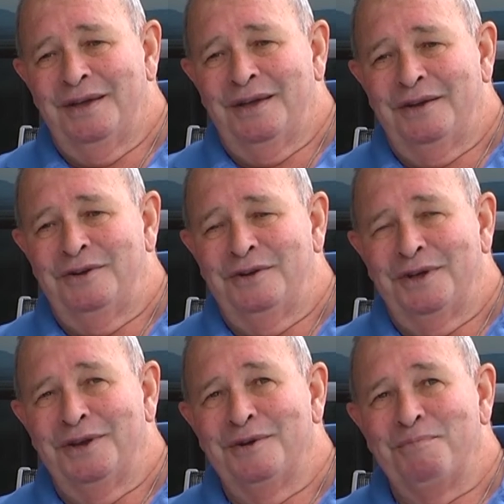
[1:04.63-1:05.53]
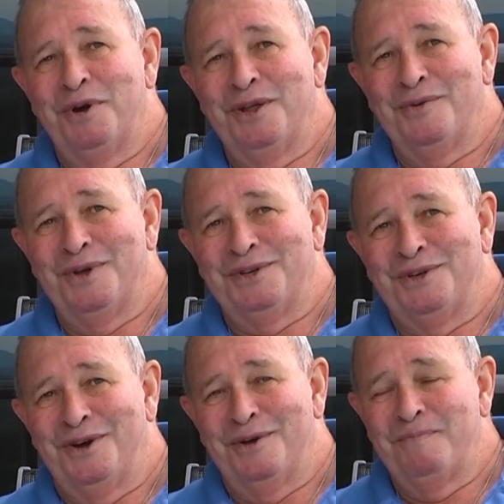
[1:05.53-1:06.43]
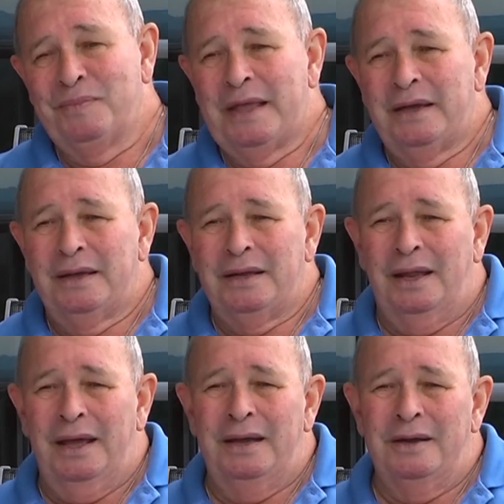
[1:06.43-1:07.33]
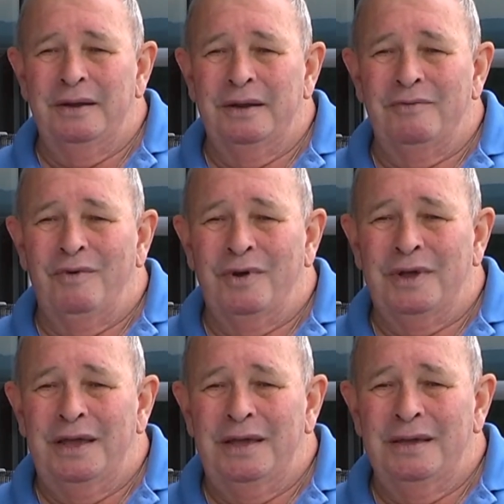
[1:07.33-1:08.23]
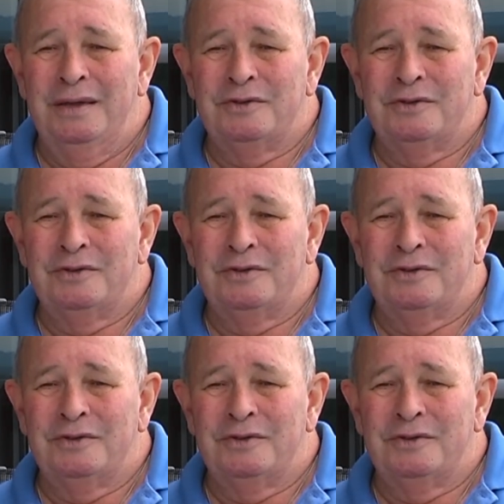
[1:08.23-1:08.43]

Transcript: and doing it in a pretty quick time. Landed at Rocky,